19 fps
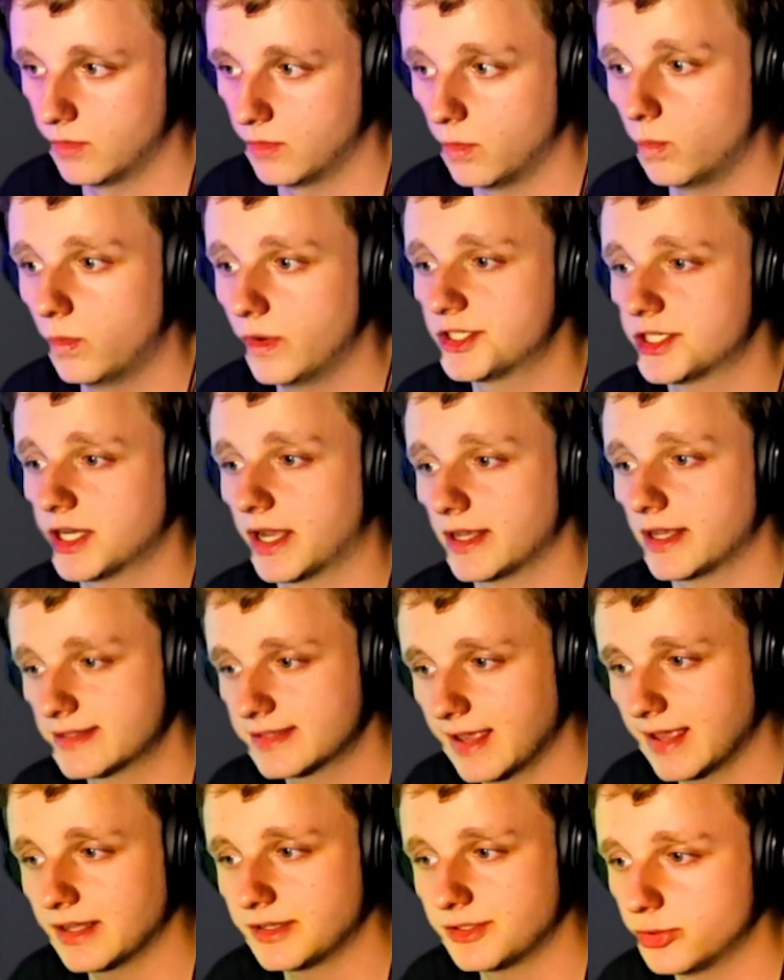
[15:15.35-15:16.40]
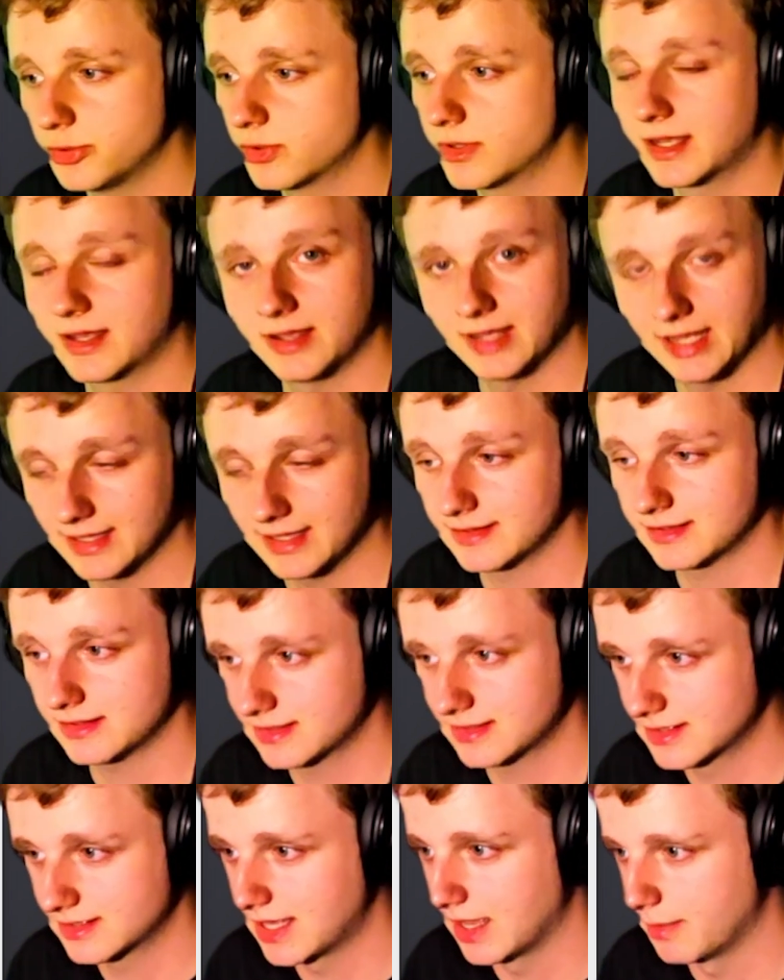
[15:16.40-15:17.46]
which I said you can
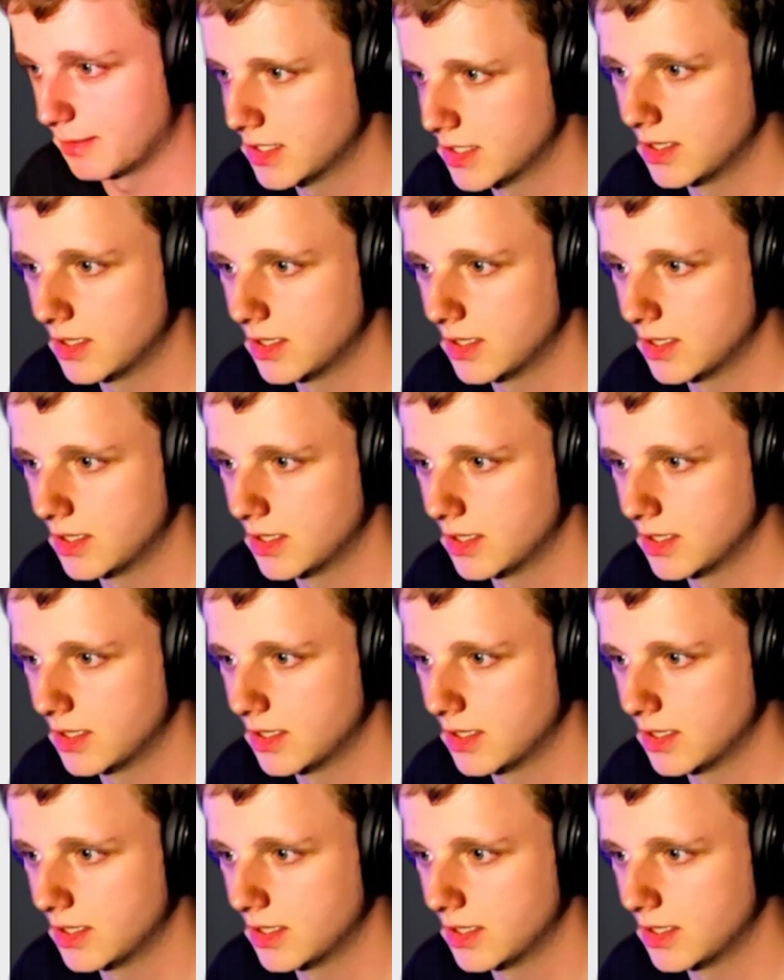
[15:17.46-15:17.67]
skip.